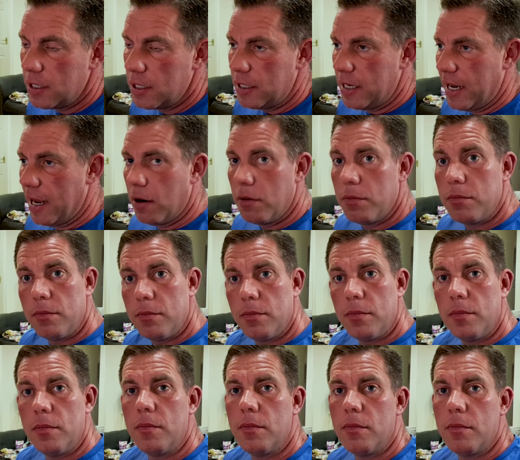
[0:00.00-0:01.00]
Now,
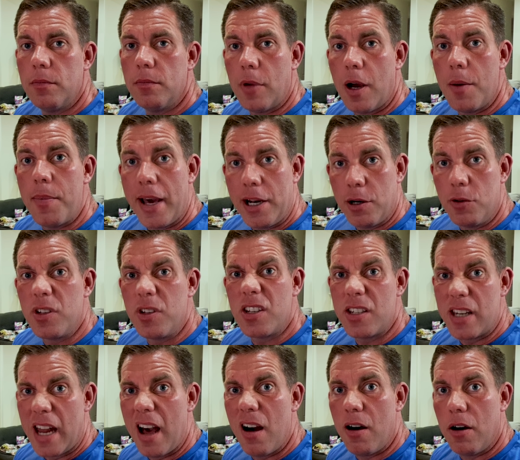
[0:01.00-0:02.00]
my pedals are
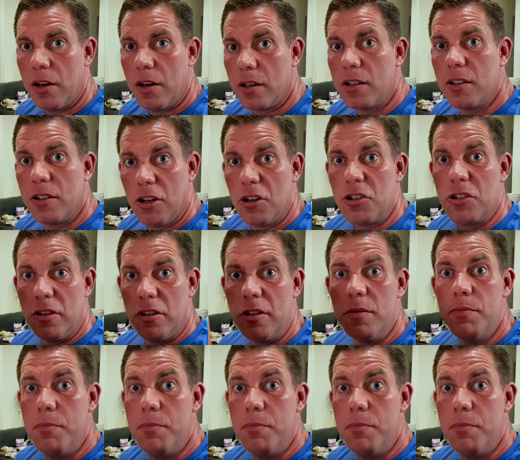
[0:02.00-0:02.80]
sat on a cushioned